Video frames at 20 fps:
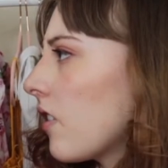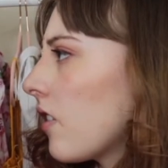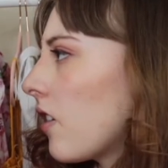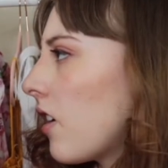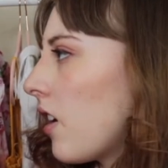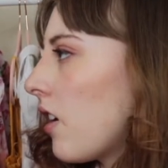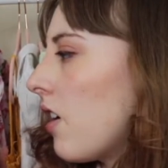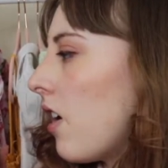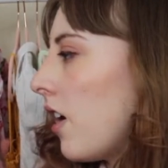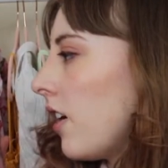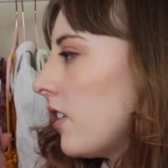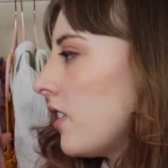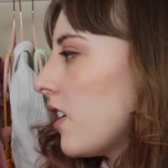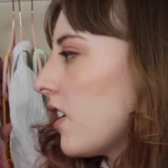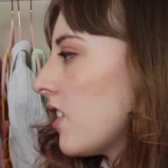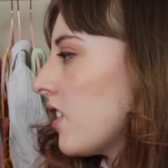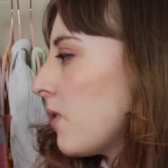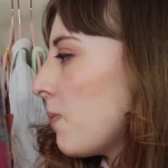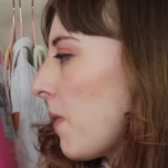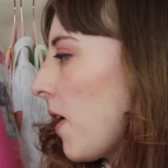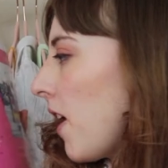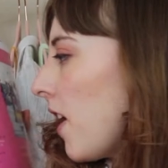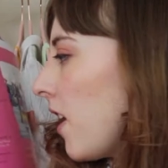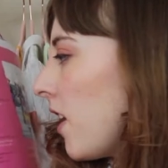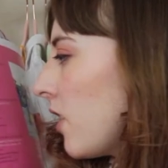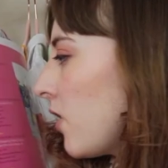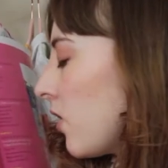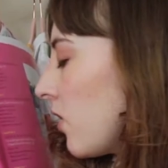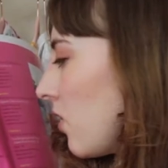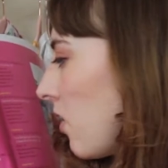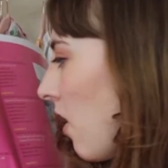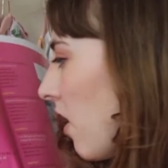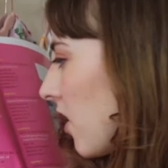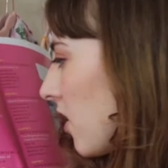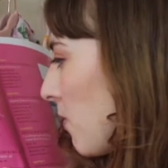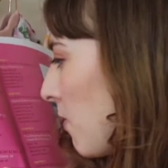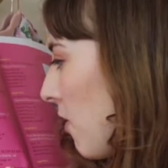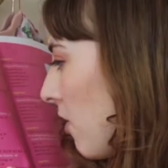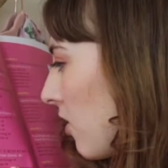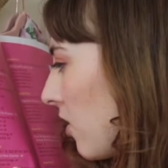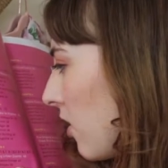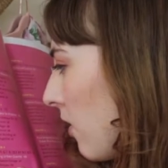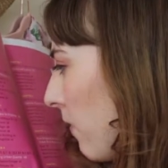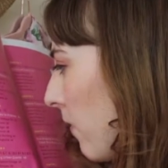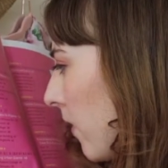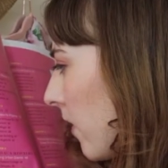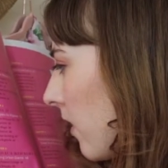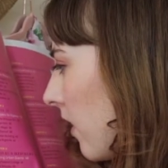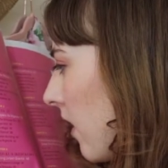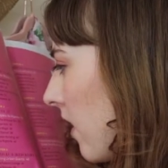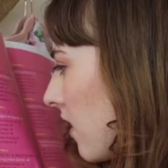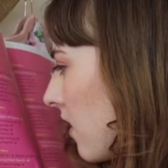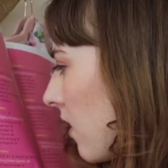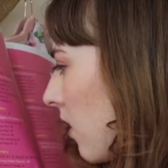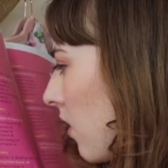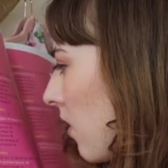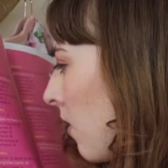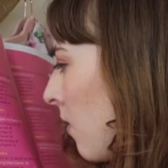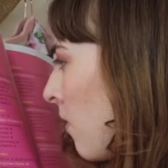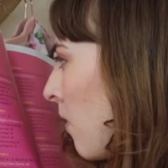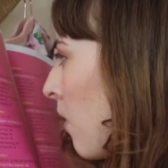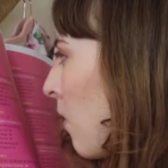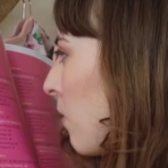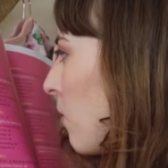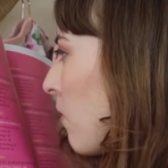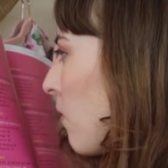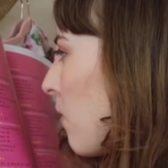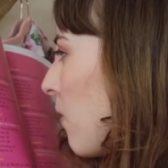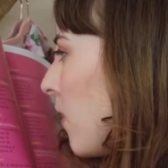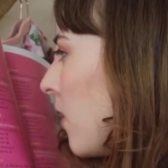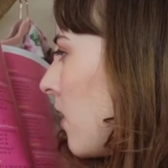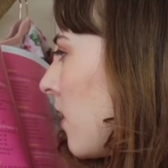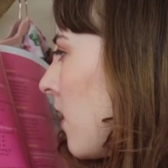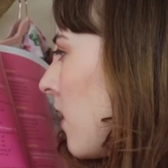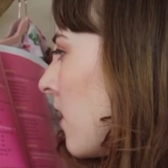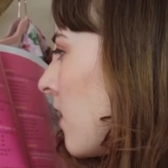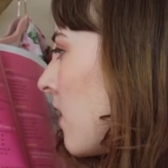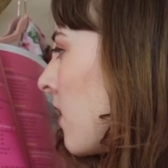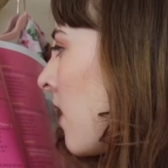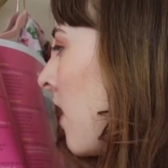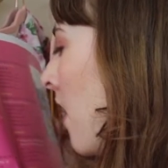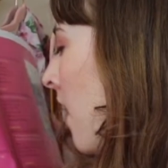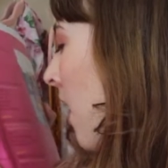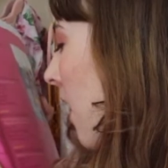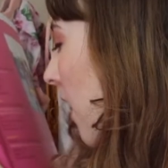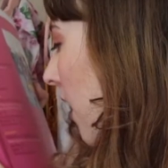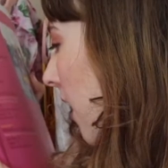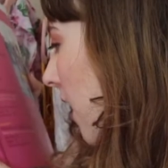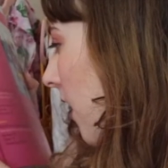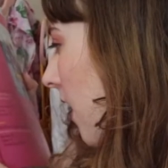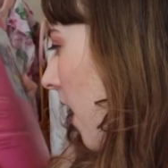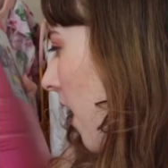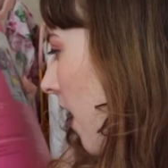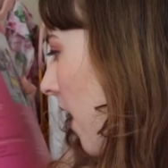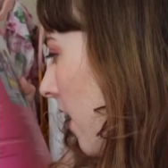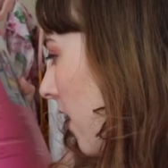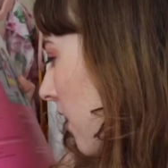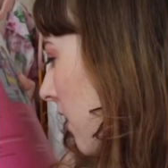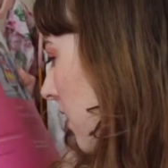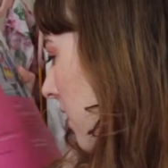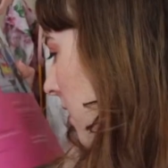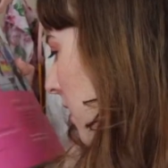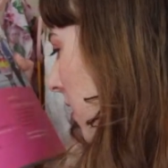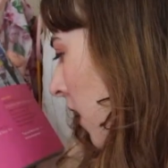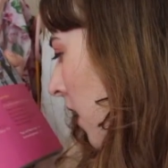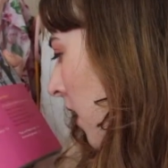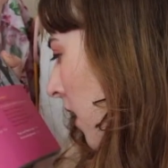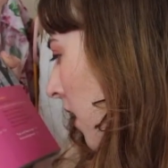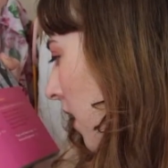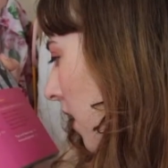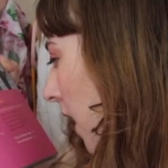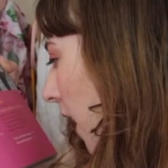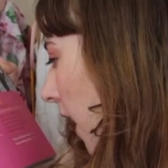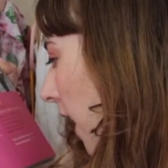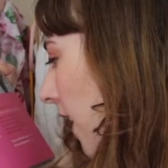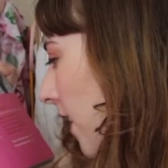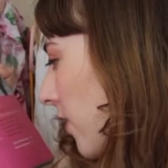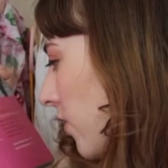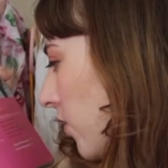a contents page and talks about the different things it will go through in this. It has 8